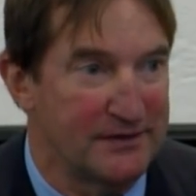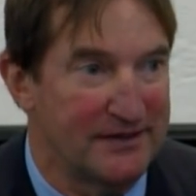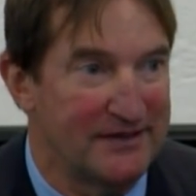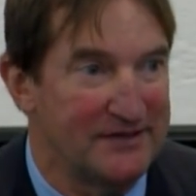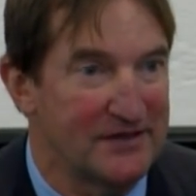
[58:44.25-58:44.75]

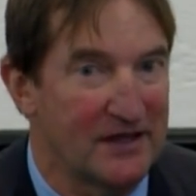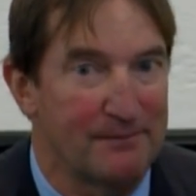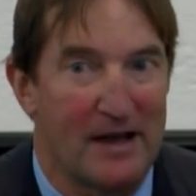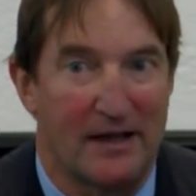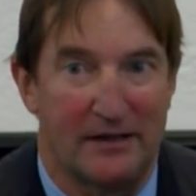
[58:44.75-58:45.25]
anything
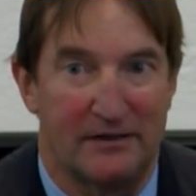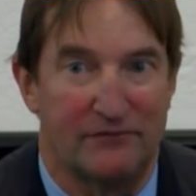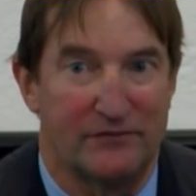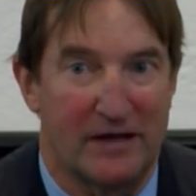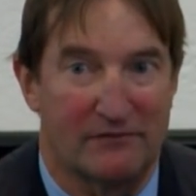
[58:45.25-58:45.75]
about it,
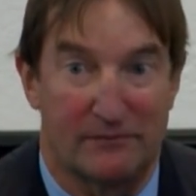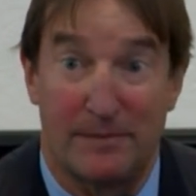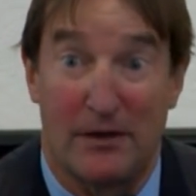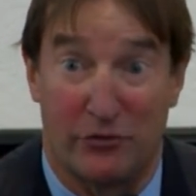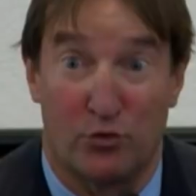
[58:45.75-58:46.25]

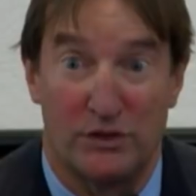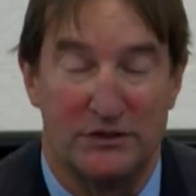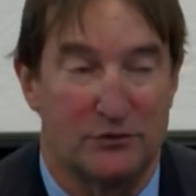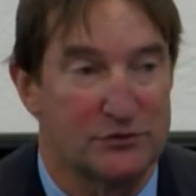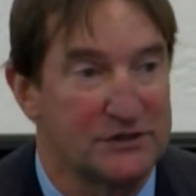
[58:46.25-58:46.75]
about three
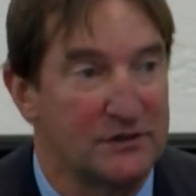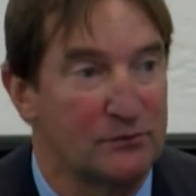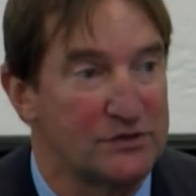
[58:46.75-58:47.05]
years in,